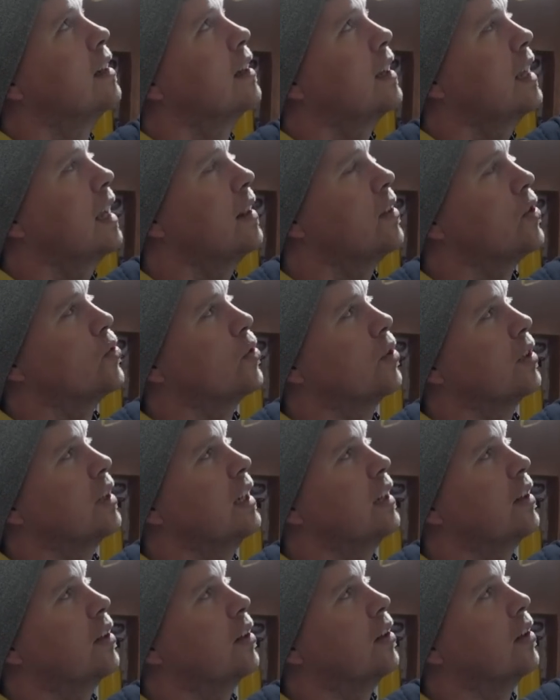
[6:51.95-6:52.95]
get the
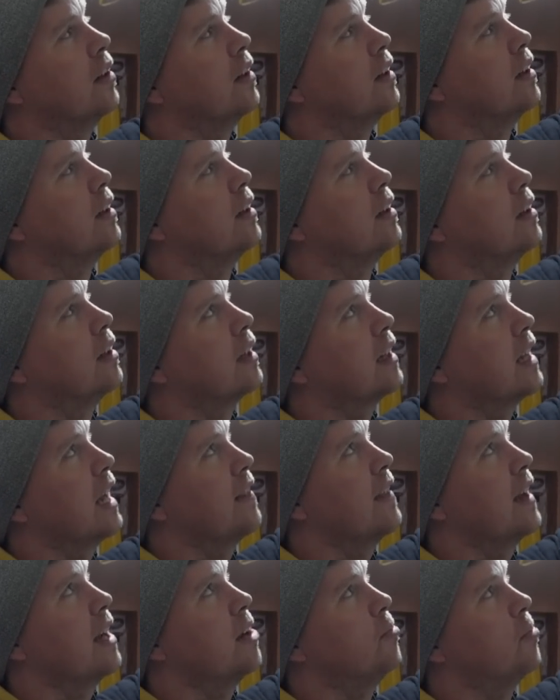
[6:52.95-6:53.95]
trunking cut,
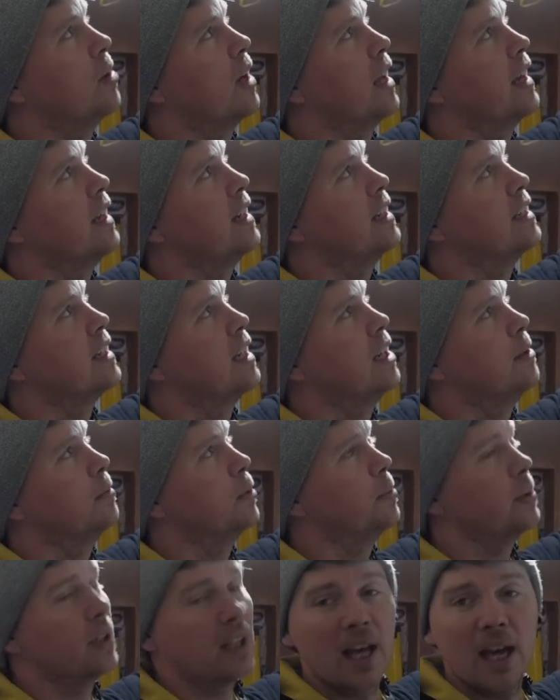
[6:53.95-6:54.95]
get that in place,
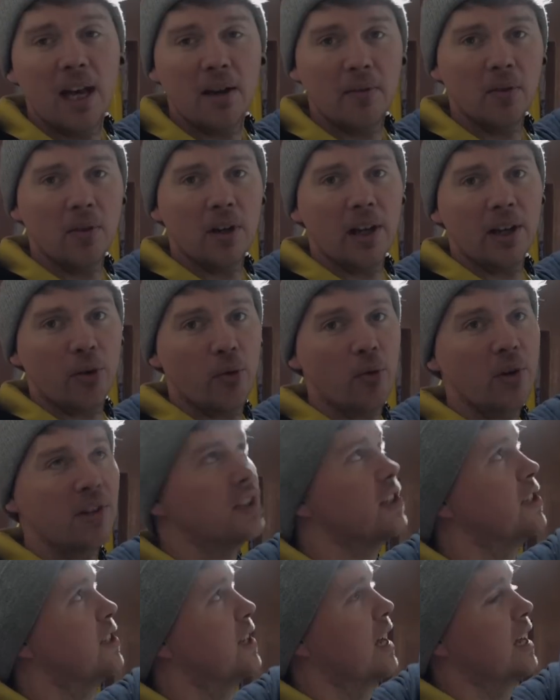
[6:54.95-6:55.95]
but be careful, like Chris
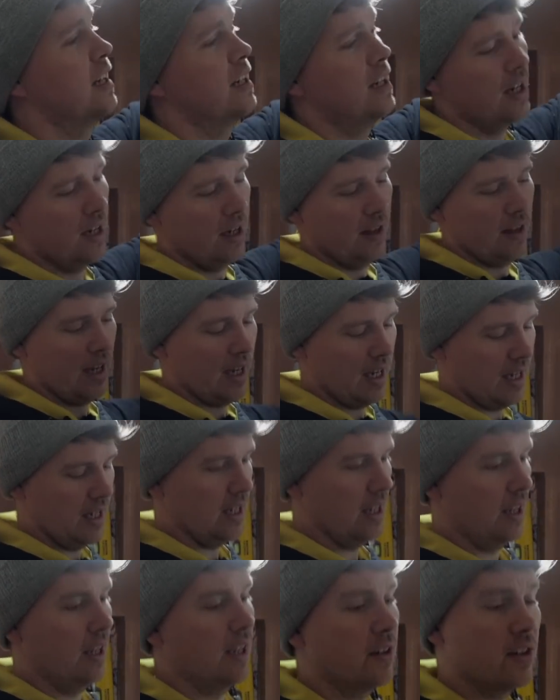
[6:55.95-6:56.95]
has said, that
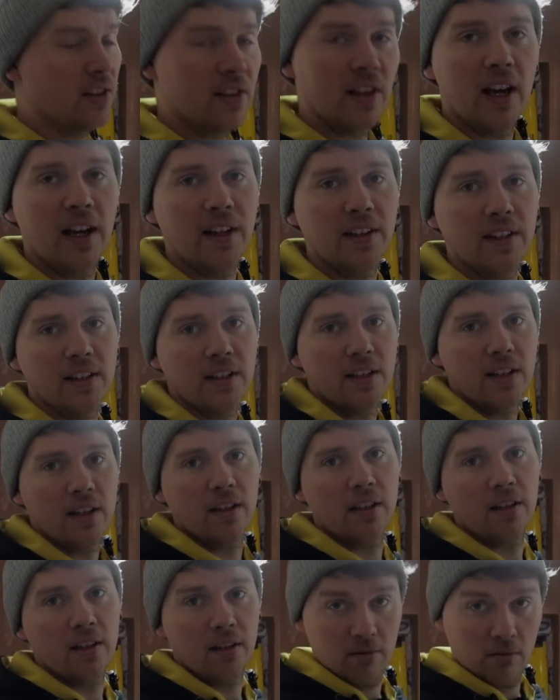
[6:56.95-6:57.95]
he decided,
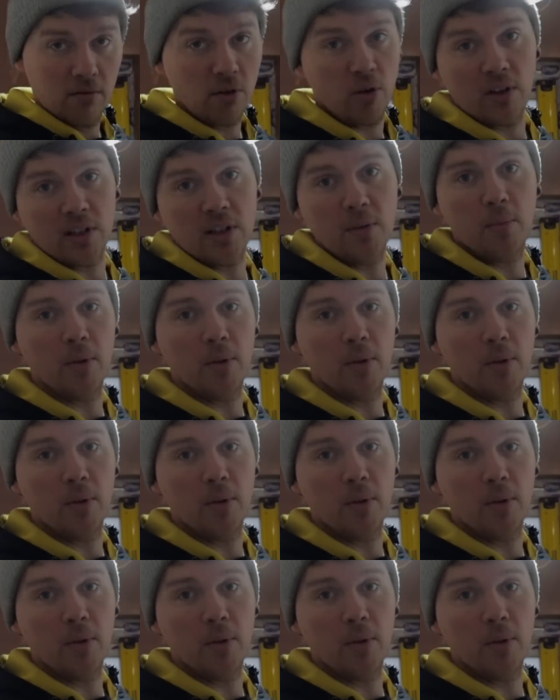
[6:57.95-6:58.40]
Chris the